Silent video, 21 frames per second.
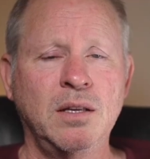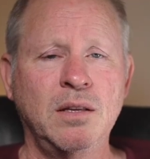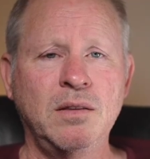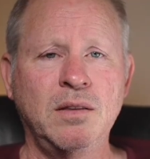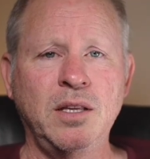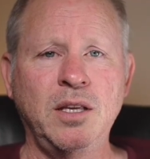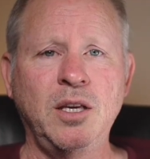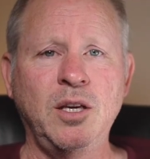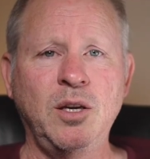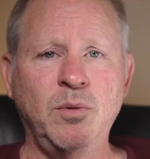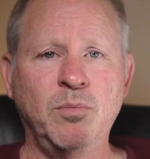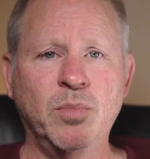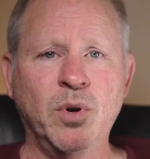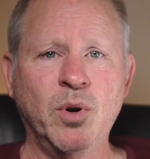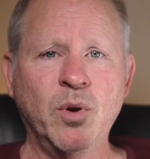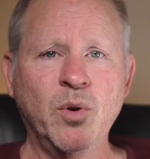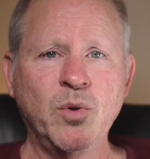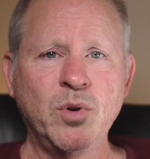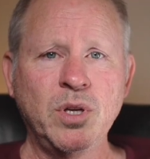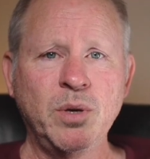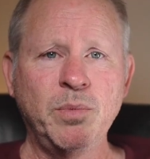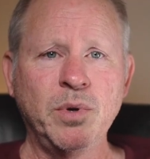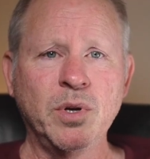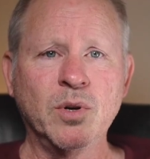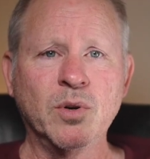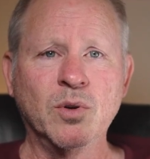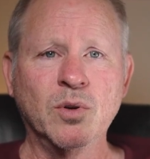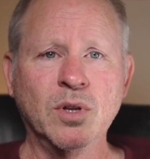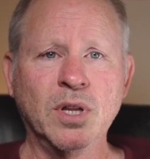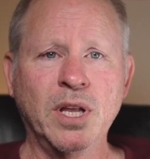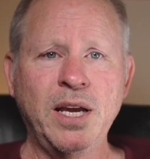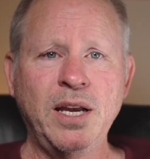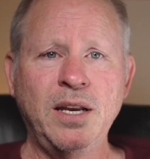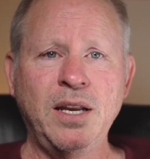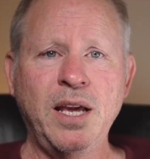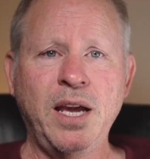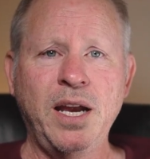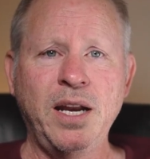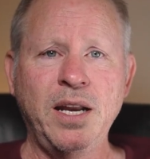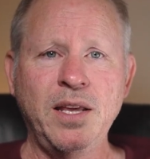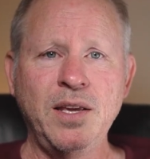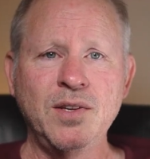The prototypical late
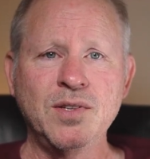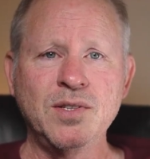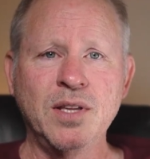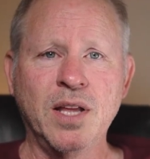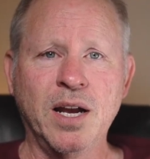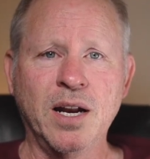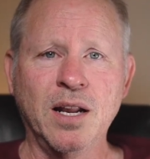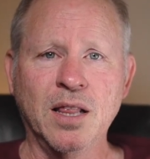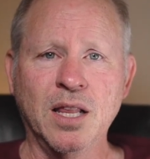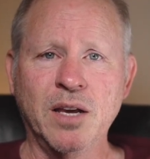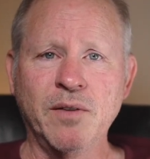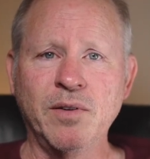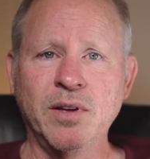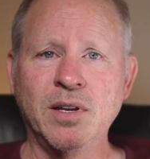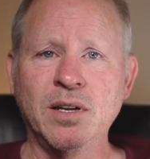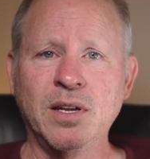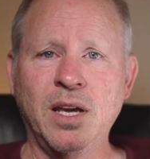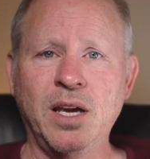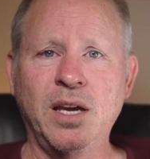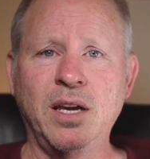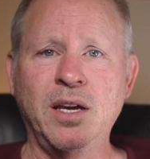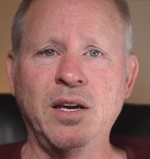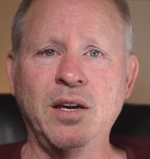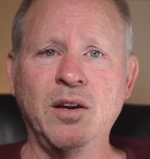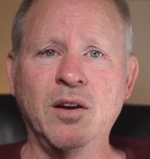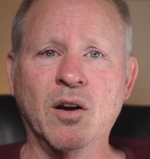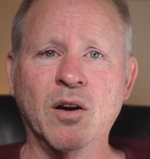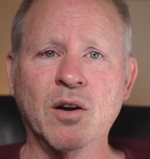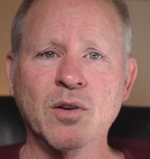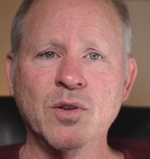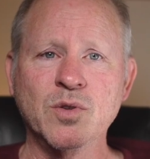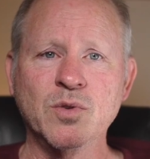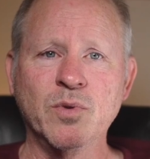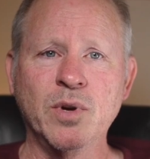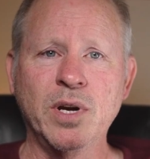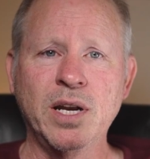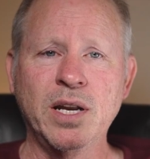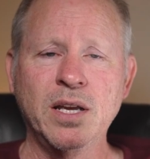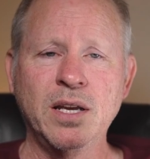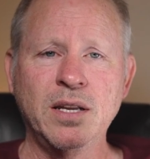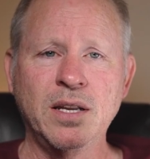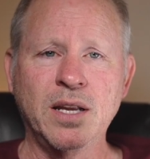80s 911, a Guards
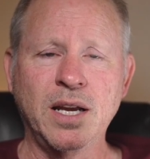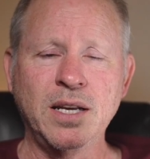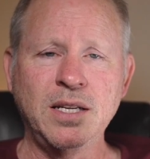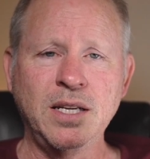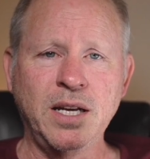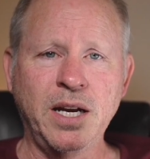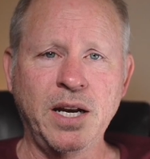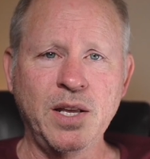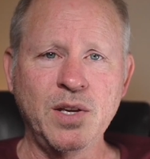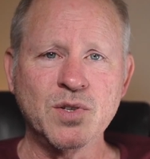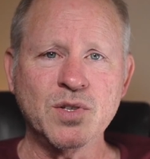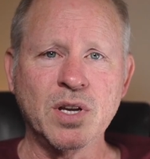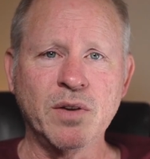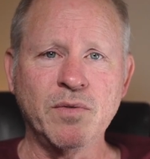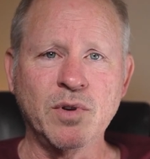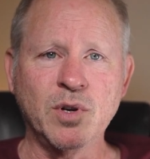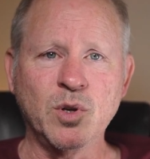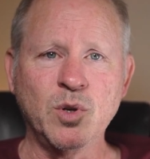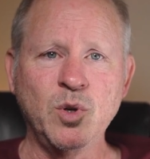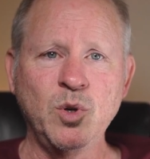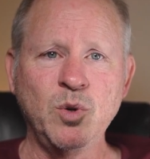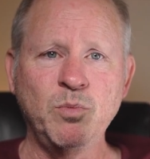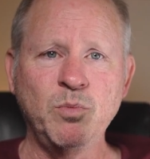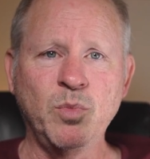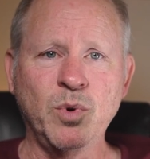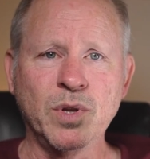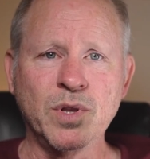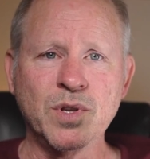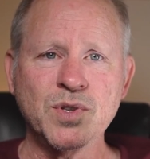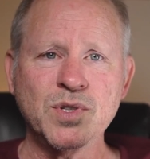Red 1987 Coupe with